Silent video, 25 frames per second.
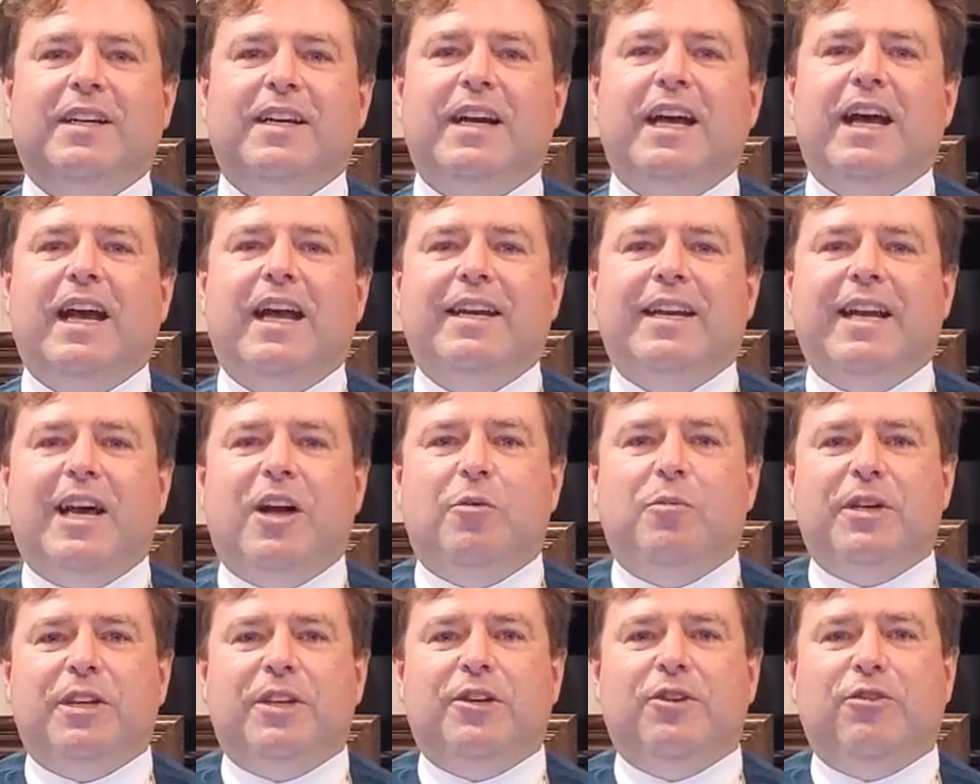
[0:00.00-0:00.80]
And now
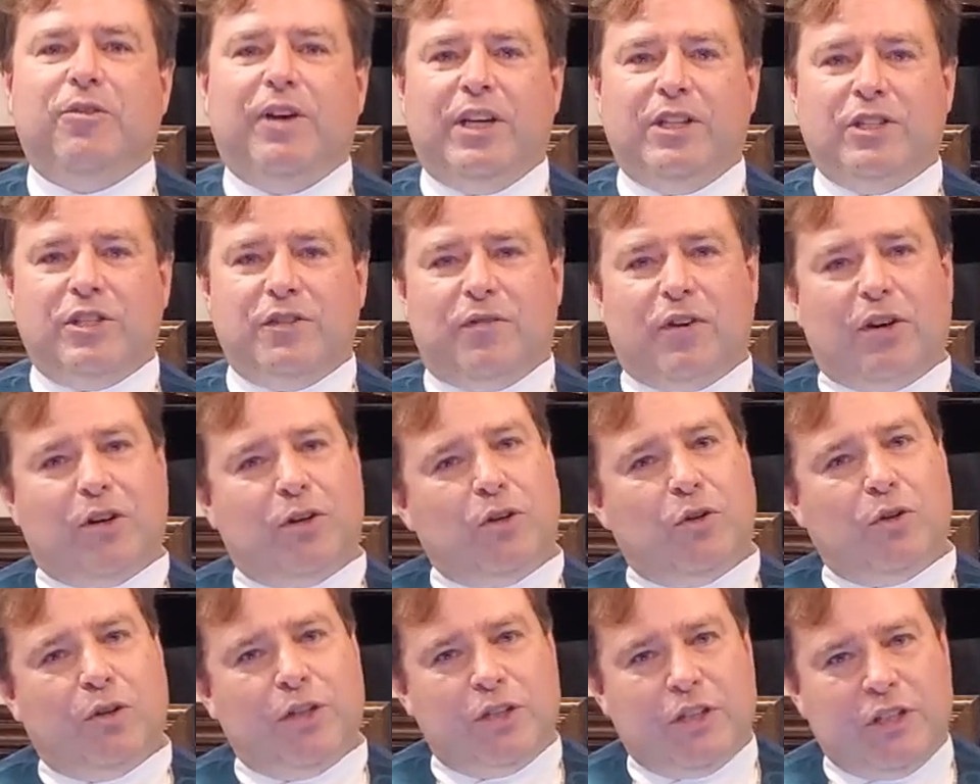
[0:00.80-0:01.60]
may the grace of our
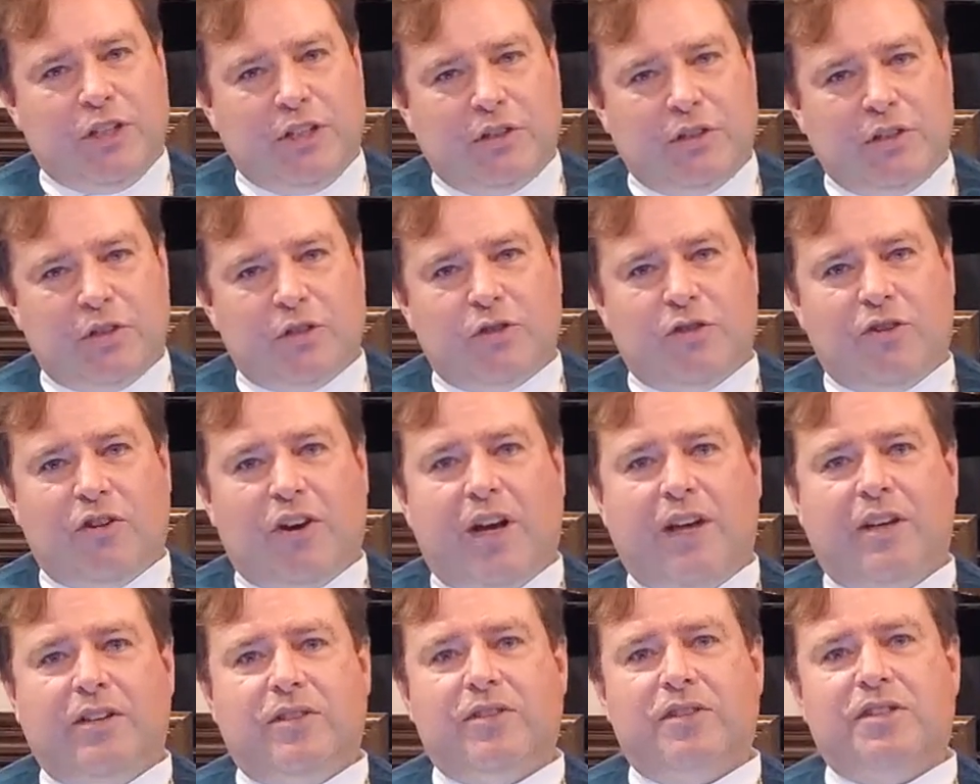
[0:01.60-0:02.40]
Lord Jesus
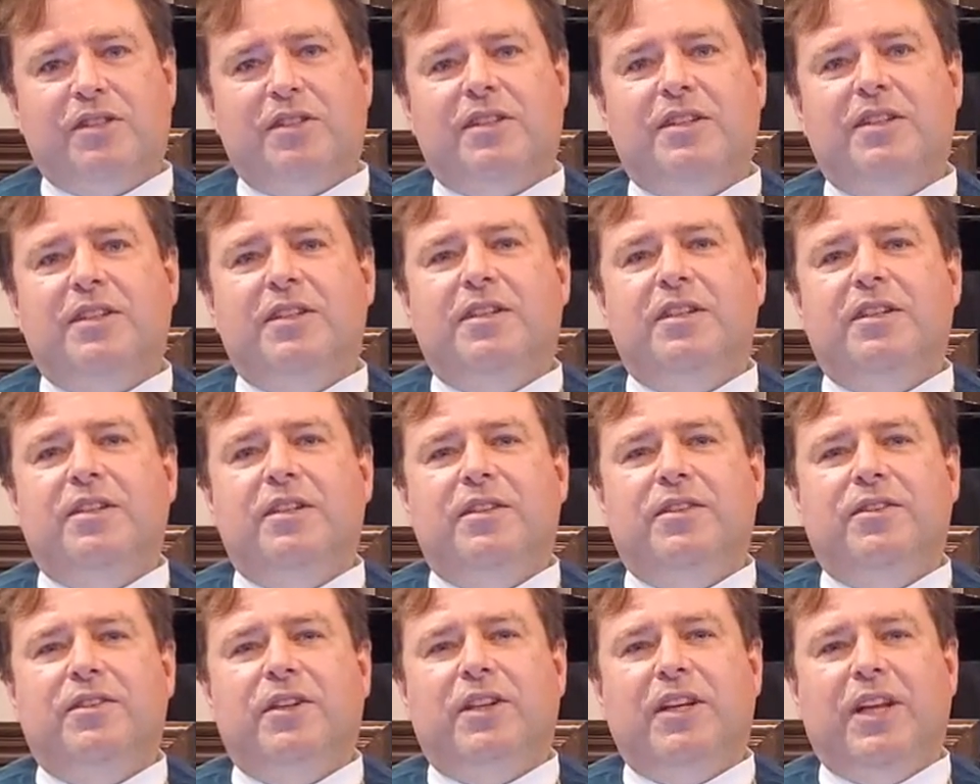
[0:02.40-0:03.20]
Christ,
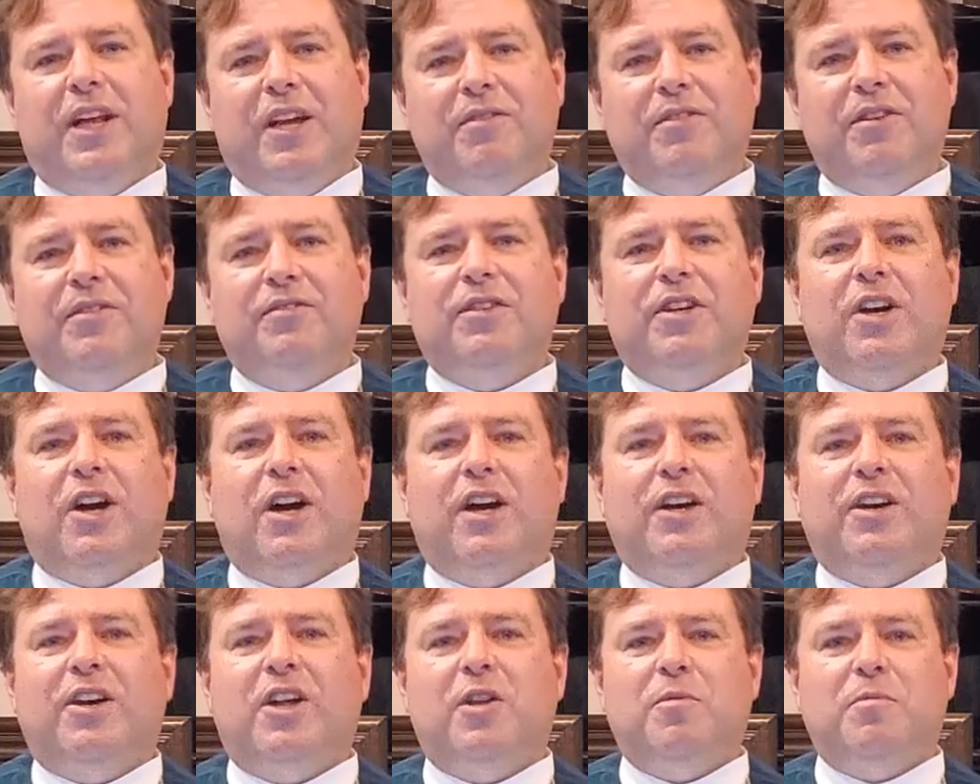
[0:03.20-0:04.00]
the love of
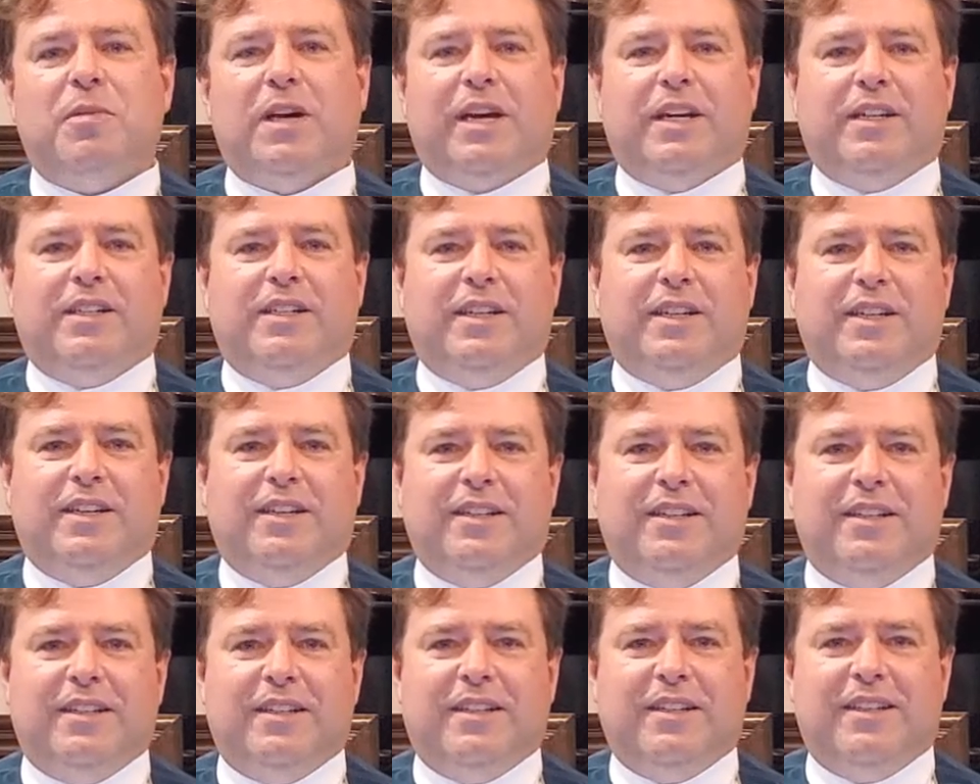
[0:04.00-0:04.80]
God Almighty,
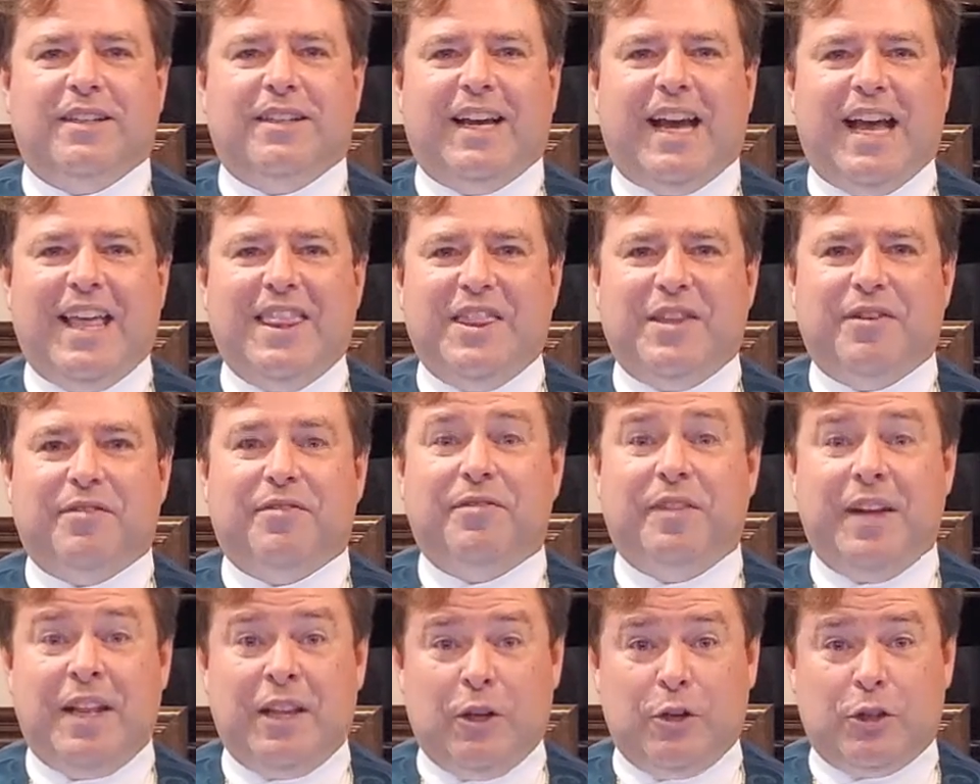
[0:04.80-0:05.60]
and the
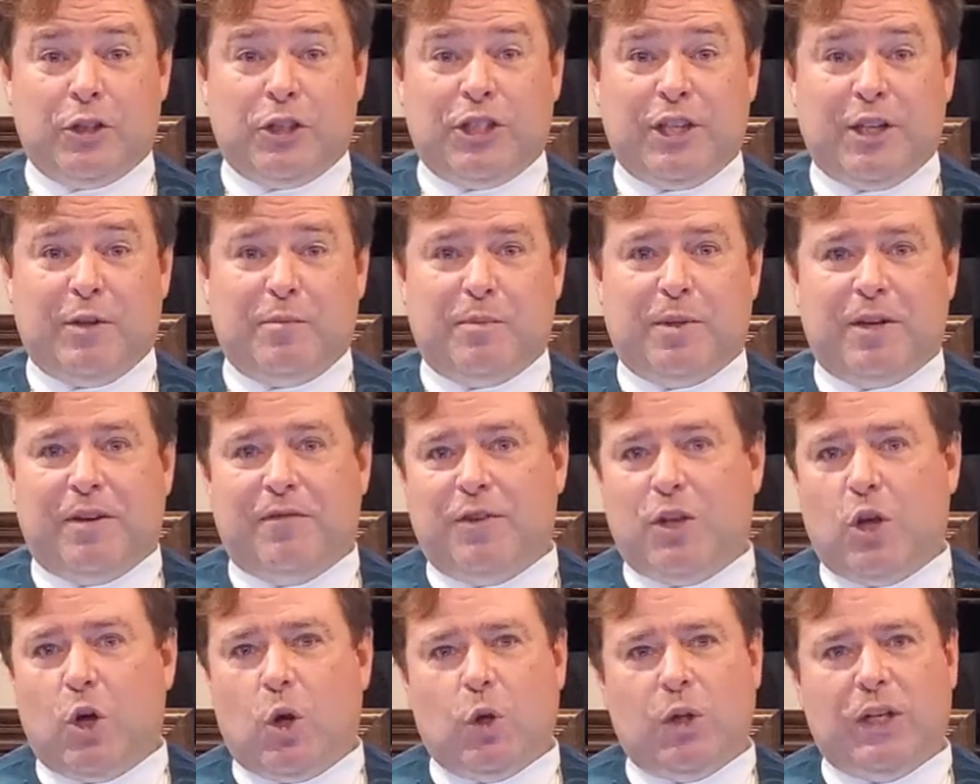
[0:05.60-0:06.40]
fellowship of
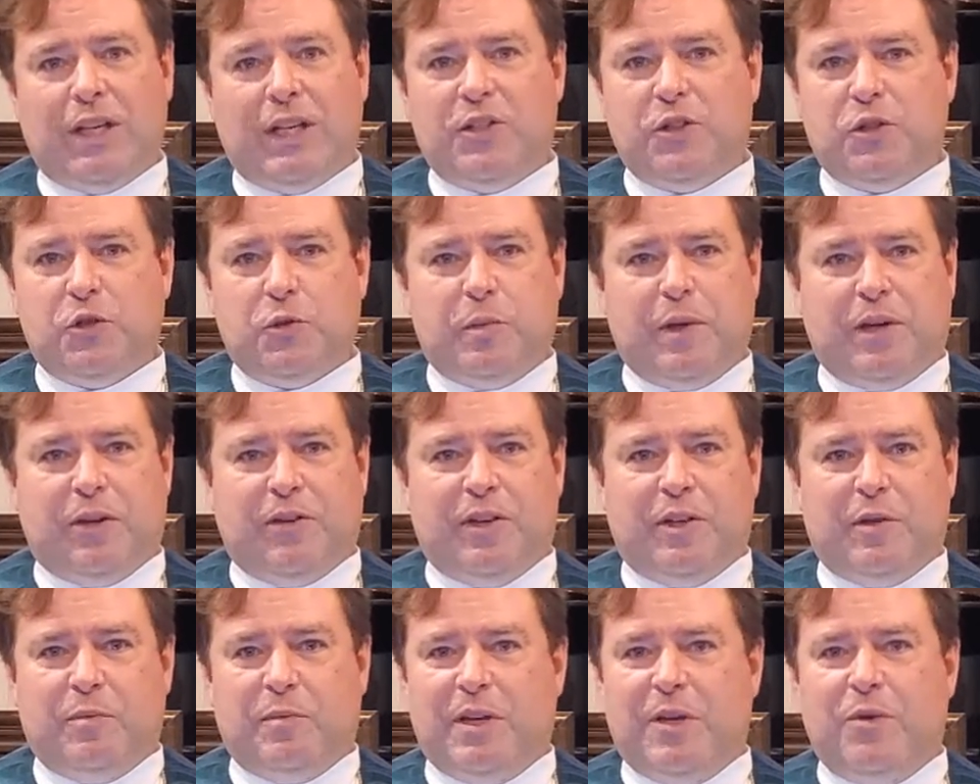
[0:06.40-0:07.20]
the Holy
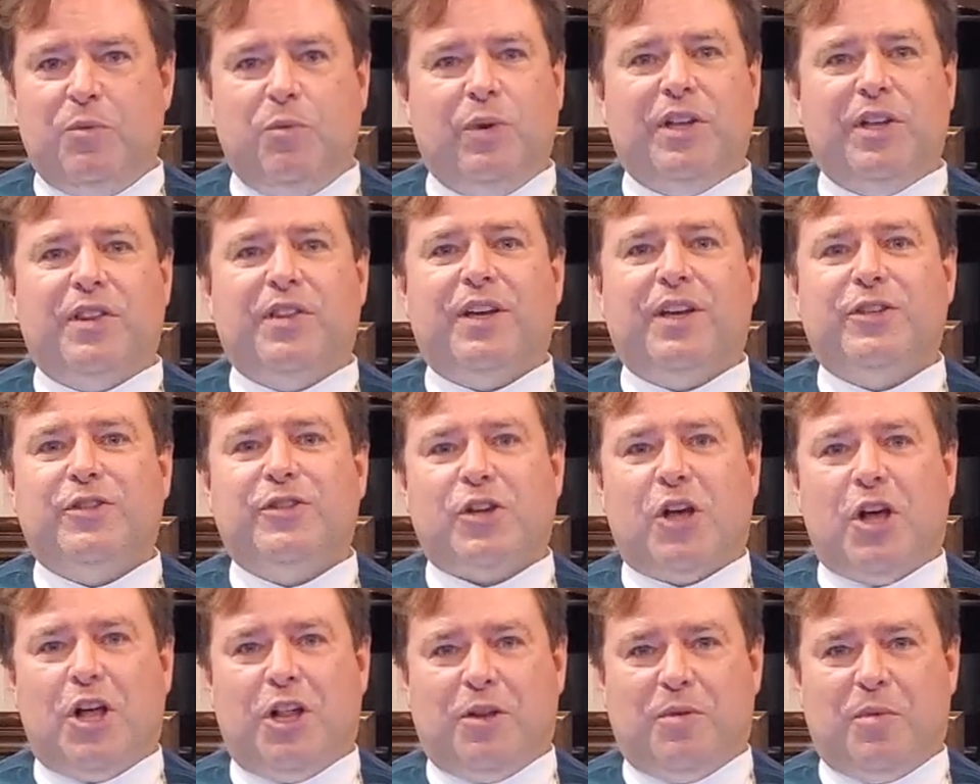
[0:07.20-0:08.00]
Spirit be with us
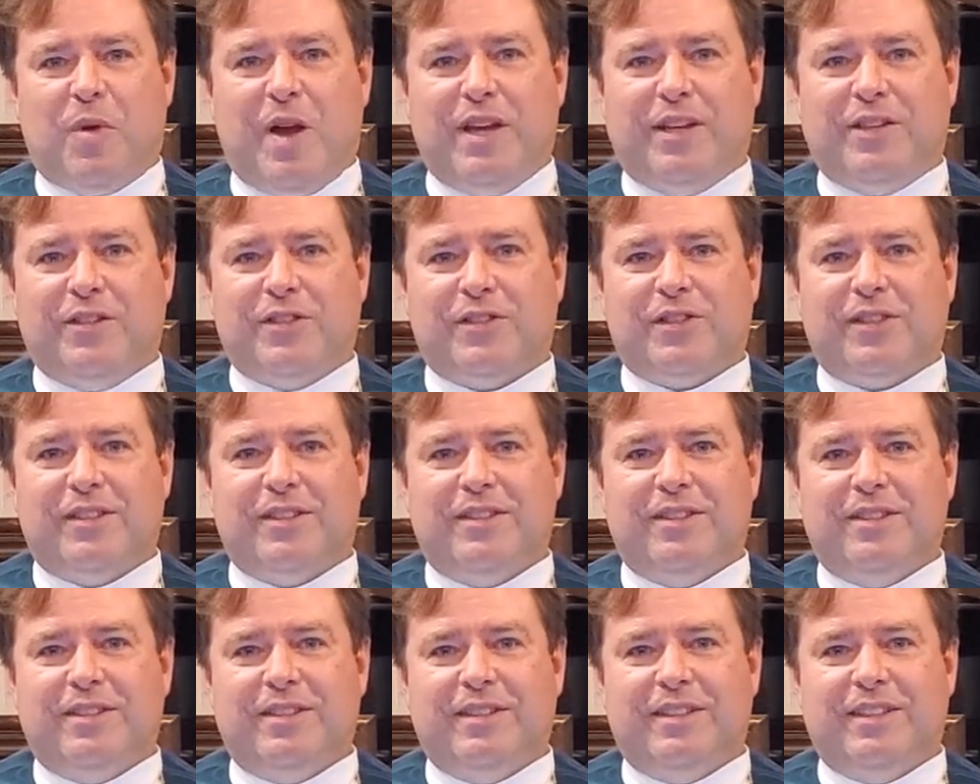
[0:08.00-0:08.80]
always.
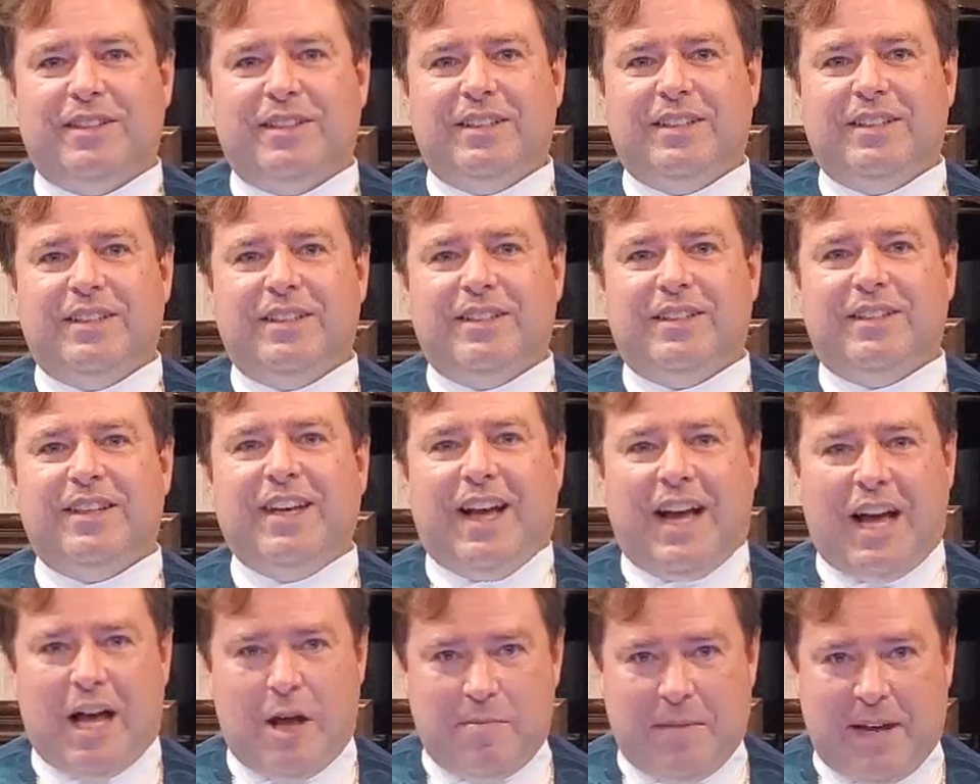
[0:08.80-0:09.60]

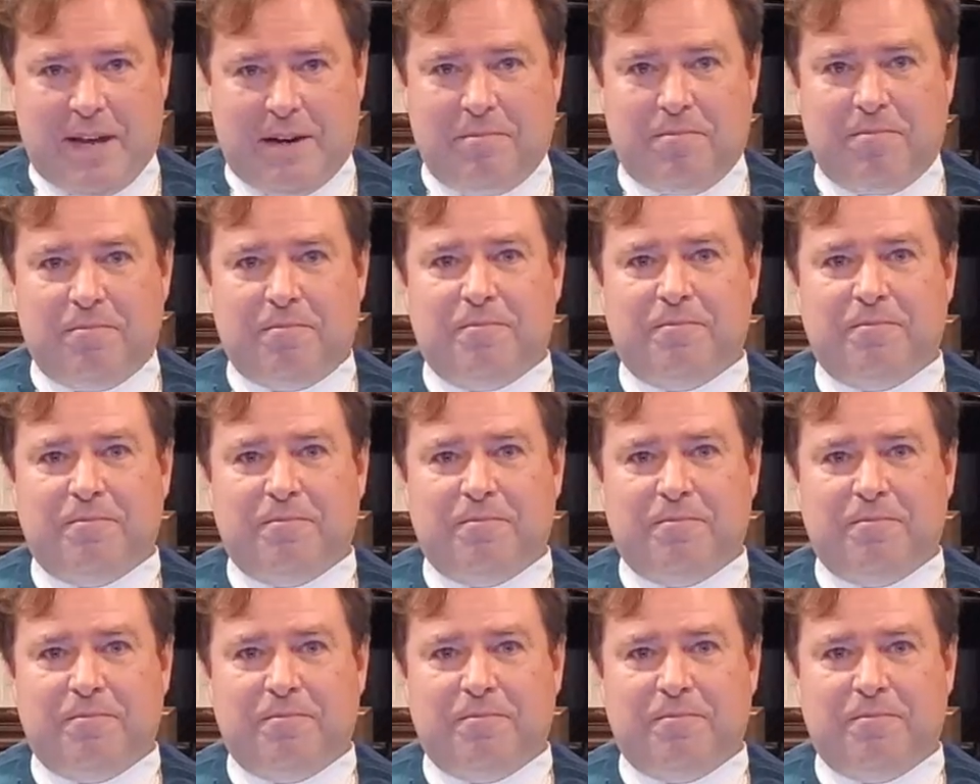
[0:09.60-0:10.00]
Amen.